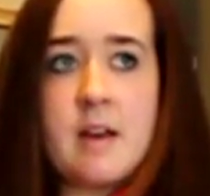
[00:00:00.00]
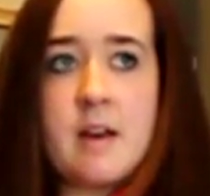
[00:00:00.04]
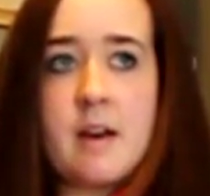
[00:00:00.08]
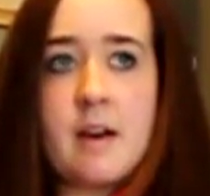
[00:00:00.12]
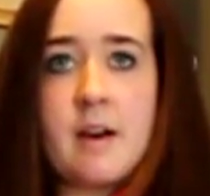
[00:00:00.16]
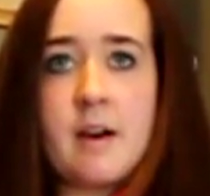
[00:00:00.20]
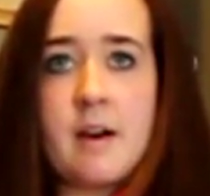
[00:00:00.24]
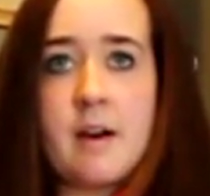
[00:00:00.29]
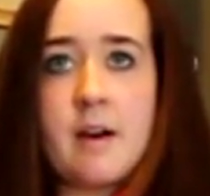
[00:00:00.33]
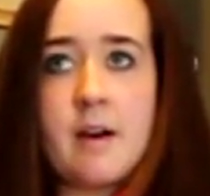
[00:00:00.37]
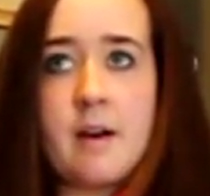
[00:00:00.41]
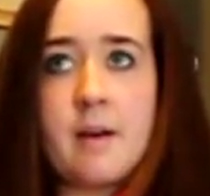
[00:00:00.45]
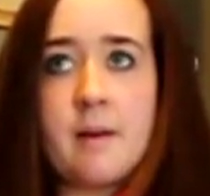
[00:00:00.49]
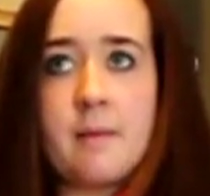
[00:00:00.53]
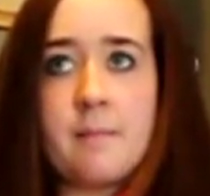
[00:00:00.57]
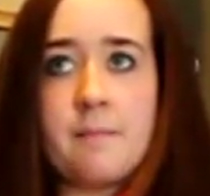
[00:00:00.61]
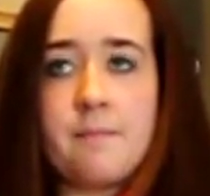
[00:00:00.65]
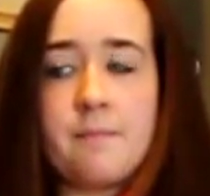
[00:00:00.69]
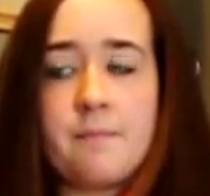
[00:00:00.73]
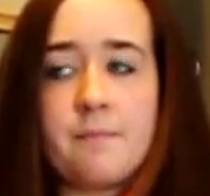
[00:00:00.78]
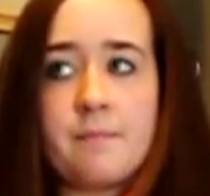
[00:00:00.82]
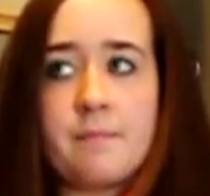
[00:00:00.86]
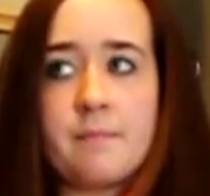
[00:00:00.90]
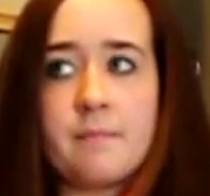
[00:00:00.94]

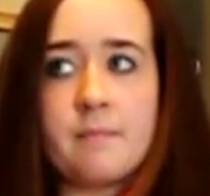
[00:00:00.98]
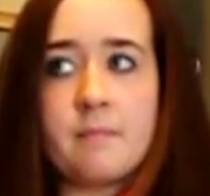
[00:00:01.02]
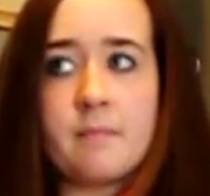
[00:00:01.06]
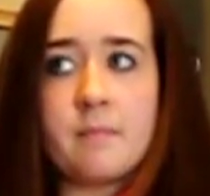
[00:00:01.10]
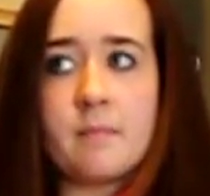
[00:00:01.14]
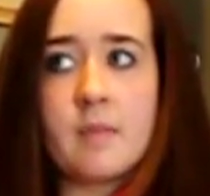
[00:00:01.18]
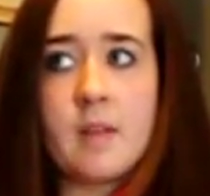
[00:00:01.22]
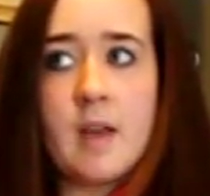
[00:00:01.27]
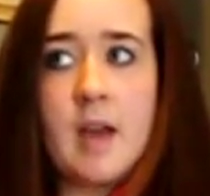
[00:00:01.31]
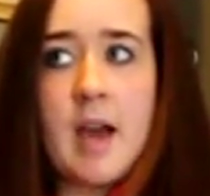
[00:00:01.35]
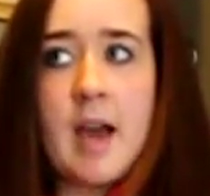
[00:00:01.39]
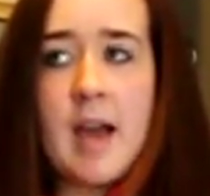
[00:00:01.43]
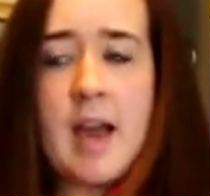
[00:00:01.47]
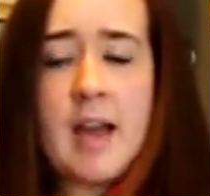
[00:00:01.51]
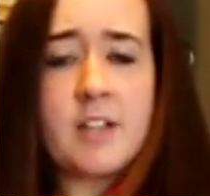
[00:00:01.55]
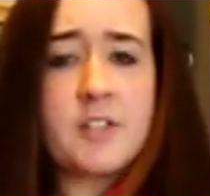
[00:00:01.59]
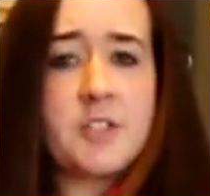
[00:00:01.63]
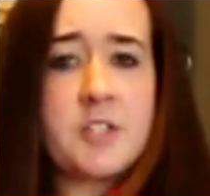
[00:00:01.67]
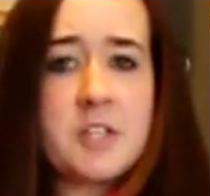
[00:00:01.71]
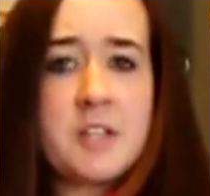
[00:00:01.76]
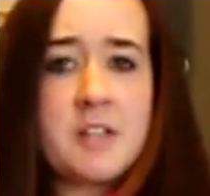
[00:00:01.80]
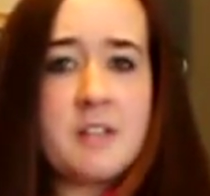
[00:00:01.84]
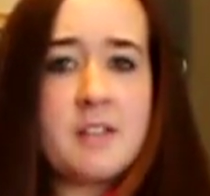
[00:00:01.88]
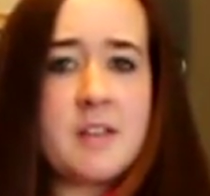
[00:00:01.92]
I
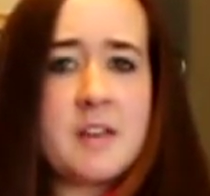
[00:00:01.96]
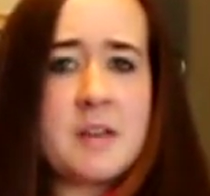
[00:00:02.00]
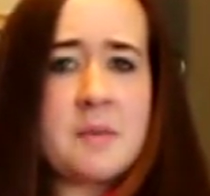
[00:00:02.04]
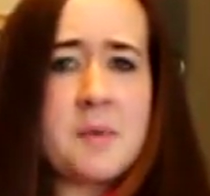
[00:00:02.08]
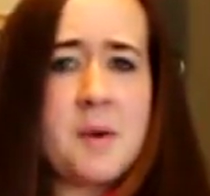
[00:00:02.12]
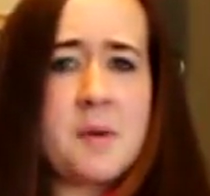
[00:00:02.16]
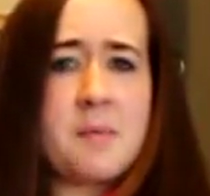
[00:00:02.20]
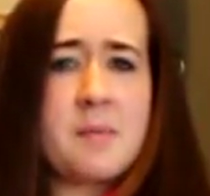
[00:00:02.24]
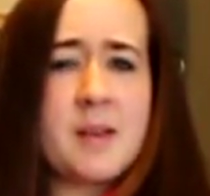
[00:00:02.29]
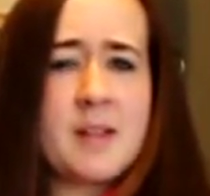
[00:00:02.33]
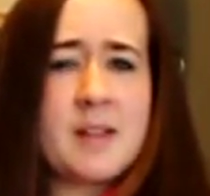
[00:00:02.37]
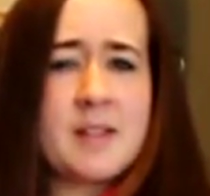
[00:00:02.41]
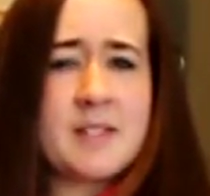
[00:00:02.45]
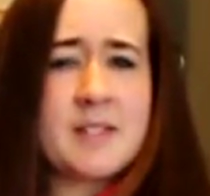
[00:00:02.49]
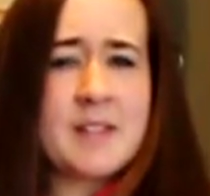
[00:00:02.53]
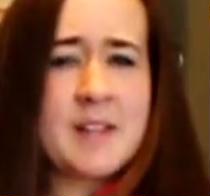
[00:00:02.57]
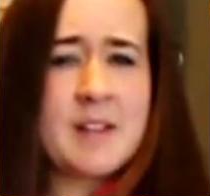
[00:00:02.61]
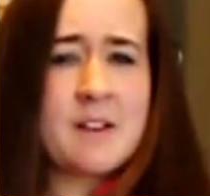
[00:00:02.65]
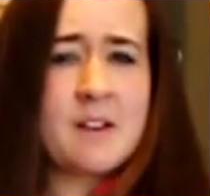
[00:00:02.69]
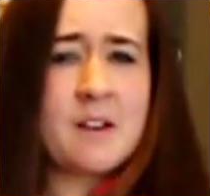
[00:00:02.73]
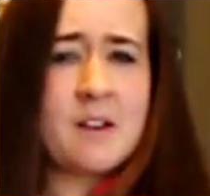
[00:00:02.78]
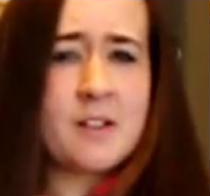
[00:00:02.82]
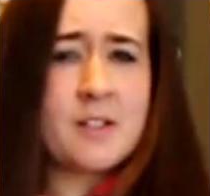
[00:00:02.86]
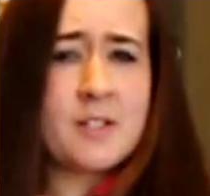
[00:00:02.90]
actually didn't think about being a
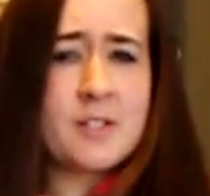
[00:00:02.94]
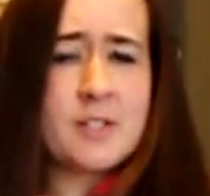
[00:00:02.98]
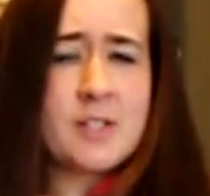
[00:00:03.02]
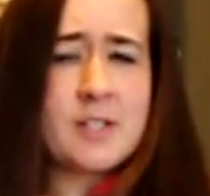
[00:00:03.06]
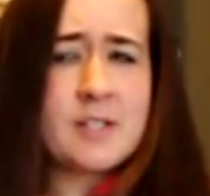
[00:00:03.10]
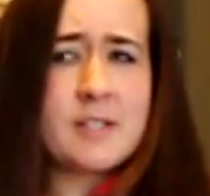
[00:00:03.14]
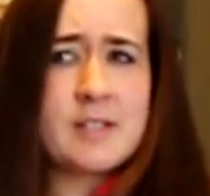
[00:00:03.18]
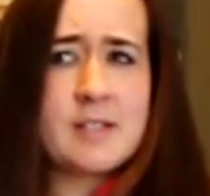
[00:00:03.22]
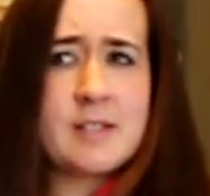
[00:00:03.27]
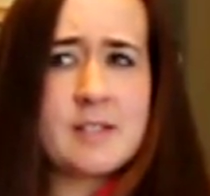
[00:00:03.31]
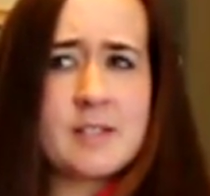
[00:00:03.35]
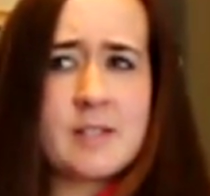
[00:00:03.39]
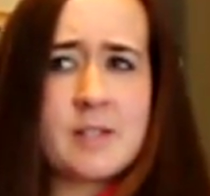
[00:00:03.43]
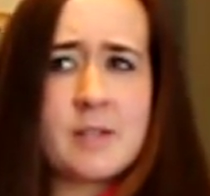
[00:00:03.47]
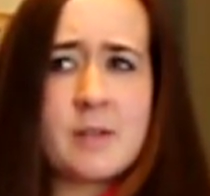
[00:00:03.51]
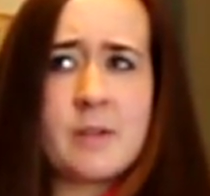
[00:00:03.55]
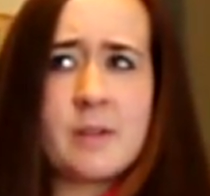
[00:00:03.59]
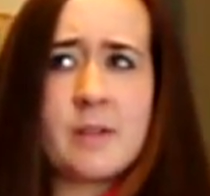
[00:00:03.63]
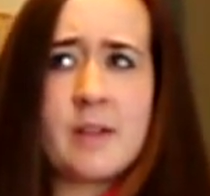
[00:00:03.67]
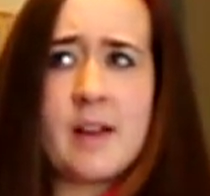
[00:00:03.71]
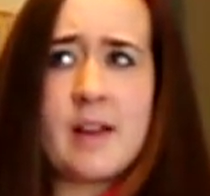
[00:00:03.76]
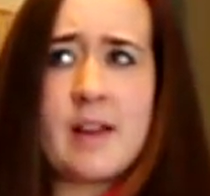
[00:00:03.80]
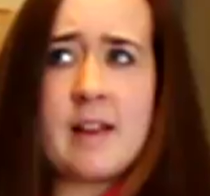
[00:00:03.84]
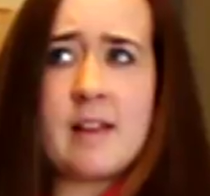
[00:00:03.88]
psychologist until
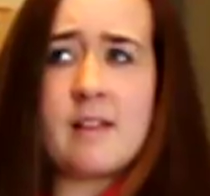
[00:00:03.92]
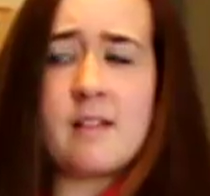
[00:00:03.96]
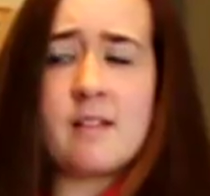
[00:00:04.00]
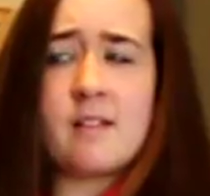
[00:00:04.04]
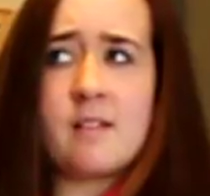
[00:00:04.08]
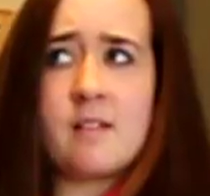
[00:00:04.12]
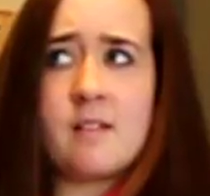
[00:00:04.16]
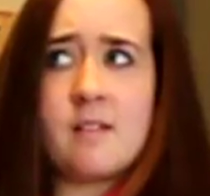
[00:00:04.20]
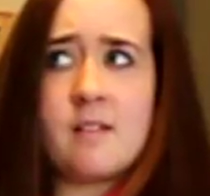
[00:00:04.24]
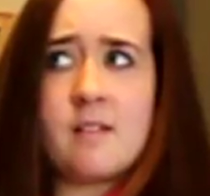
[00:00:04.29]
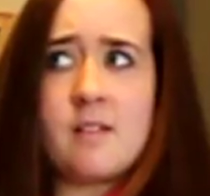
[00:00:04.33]
like